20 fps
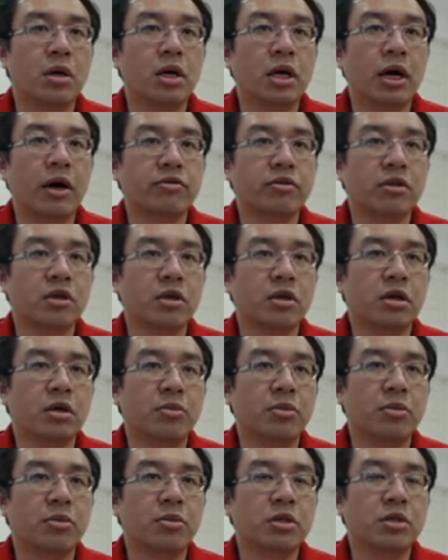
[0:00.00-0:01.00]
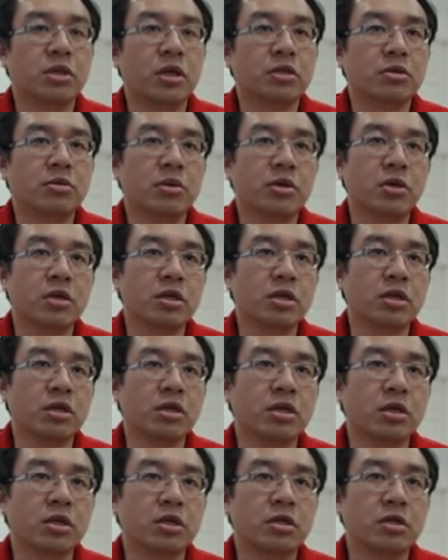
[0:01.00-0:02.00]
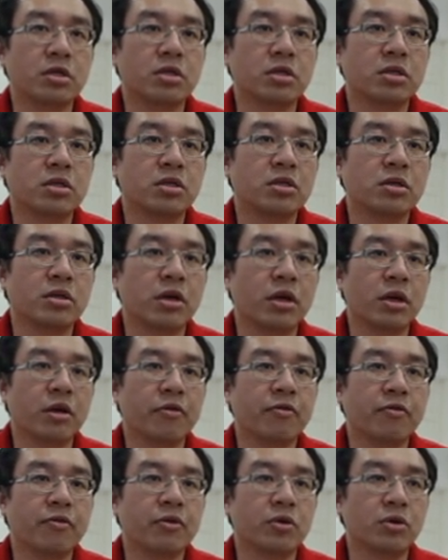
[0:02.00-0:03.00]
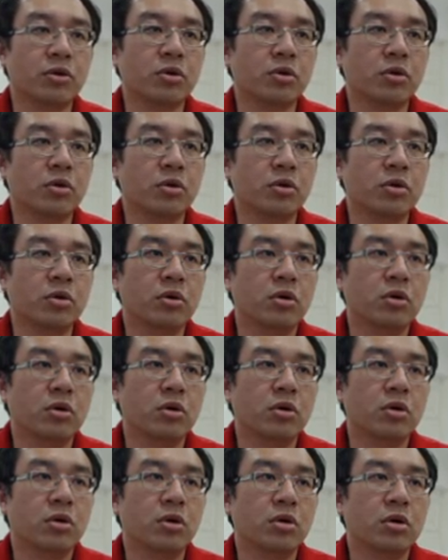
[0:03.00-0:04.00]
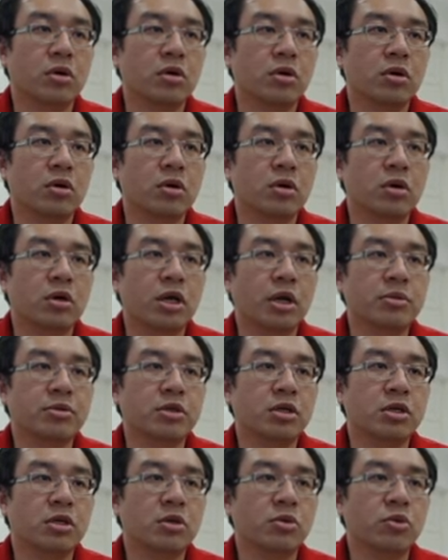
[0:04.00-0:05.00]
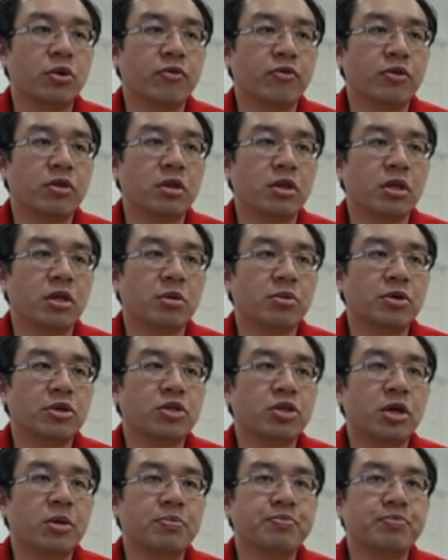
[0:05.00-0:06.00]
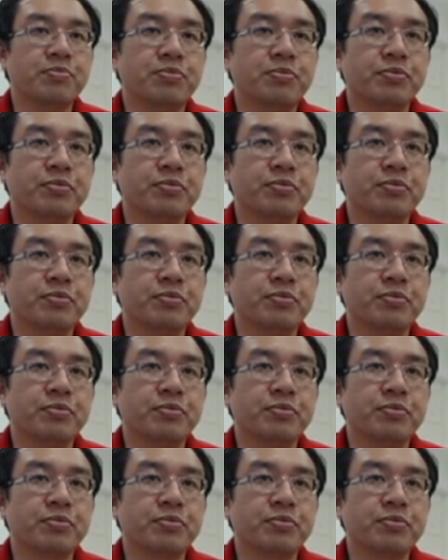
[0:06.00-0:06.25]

After pawn takes 4 is if you capture with the bishop,